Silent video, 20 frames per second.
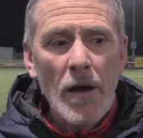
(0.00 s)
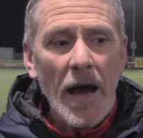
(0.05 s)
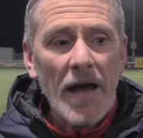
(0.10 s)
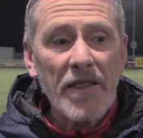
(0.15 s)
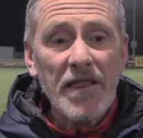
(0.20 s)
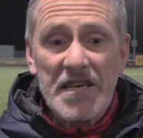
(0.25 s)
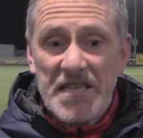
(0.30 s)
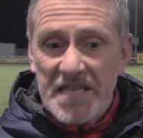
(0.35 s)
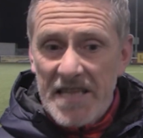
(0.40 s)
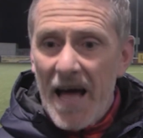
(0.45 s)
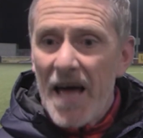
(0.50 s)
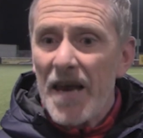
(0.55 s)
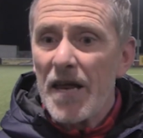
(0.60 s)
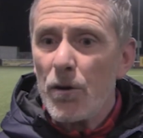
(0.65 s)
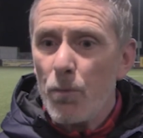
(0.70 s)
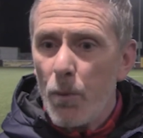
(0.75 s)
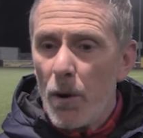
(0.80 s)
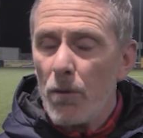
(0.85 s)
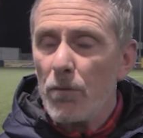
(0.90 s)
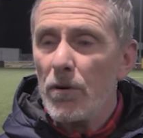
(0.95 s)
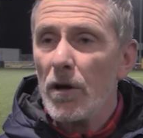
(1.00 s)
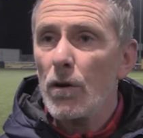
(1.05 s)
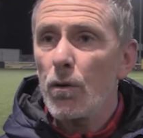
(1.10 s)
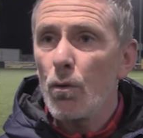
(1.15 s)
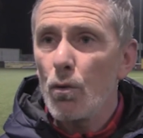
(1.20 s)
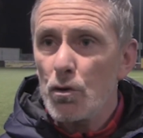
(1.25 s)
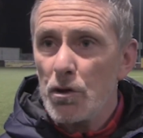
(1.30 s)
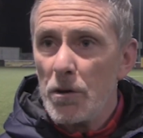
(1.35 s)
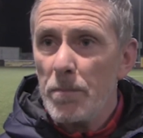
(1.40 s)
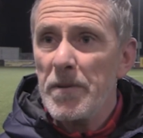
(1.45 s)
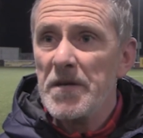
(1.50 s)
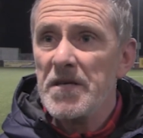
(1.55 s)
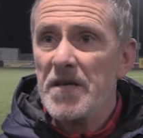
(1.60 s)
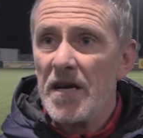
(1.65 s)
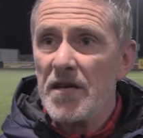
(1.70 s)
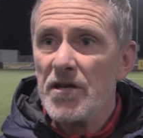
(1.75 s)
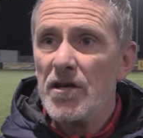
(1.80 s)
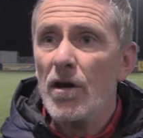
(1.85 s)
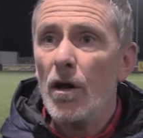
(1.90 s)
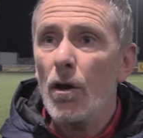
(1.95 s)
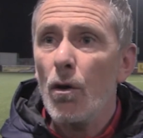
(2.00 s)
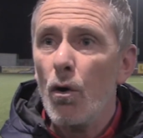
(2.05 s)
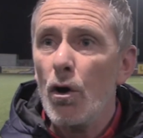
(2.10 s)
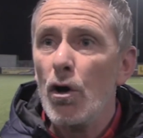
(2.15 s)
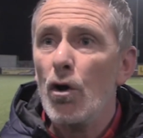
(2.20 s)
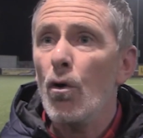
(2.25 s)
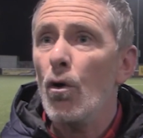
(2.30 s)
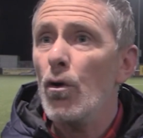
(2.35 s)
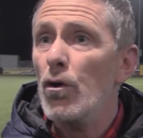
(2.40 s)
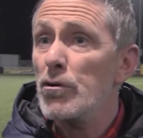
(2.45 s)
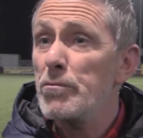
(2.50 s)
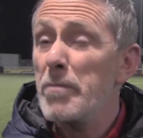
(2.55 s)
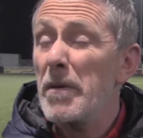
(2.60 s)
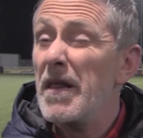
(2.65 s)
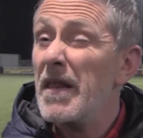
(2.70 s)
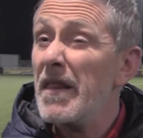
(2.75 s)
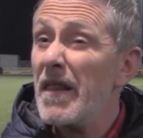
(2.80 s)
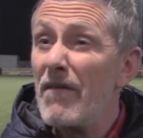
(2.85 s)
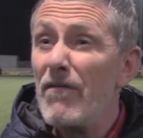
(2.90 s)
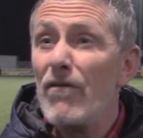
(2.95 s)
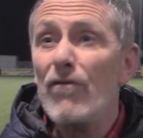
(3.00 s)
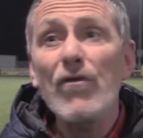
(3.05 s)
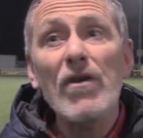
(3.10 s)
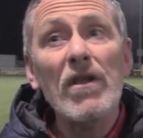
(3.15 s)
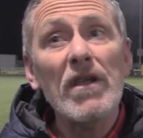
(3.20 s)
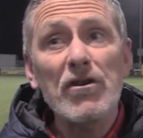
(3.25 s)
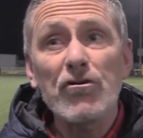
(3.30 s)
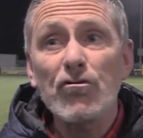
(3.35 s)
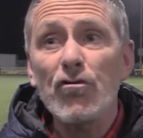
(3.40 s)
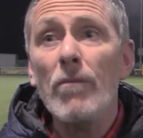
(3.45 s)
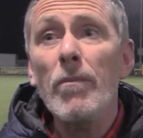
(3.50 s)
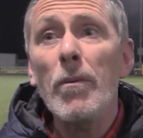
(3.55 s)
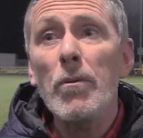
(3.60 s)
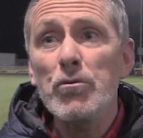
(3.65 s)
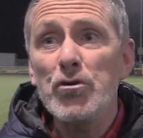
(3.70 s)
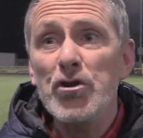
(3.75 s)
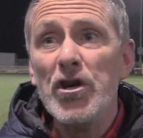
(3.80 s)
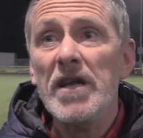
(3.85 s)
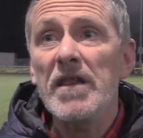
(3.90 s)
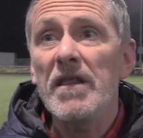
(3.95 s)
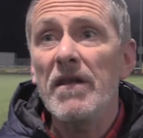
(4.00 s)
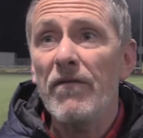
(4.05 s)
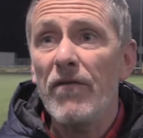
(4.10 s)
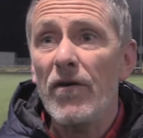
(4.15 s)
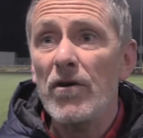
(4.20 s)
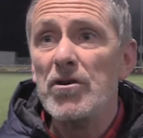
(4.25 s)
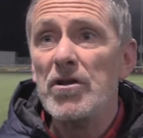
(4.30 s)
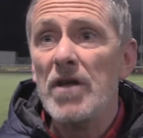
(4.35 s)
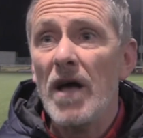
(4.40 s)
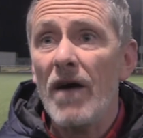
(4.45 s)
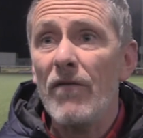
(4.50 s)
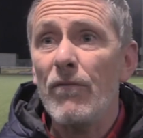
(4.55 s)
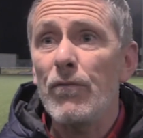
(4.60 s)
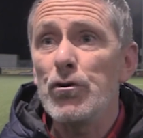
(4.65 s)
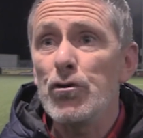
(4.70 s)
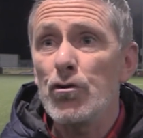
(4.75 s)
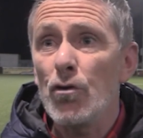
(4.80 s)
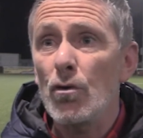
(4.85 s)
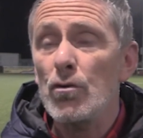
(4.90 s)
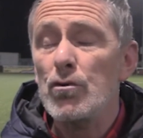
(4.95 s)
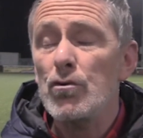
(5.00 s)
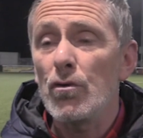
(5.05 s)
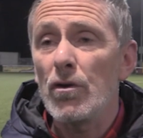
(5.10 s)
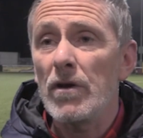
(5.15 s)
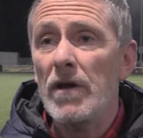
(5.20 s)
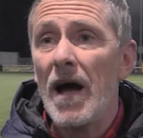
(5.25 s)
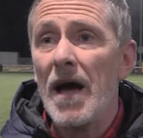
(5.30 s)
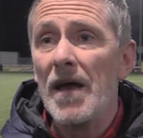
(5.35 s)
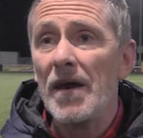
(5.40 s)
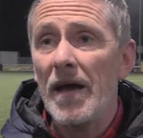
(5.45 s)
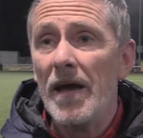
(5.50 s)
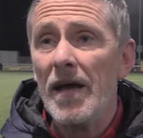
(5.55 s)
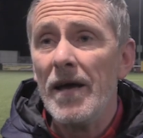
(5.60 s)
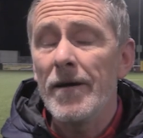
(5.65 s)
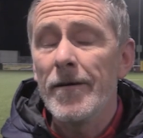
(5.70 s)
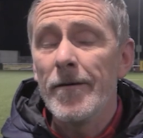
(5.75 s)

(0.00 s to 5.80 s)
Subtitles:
And they started well and they had loads of possession, a lot of corners, but they never really troubled Jay in the first half with shots on target.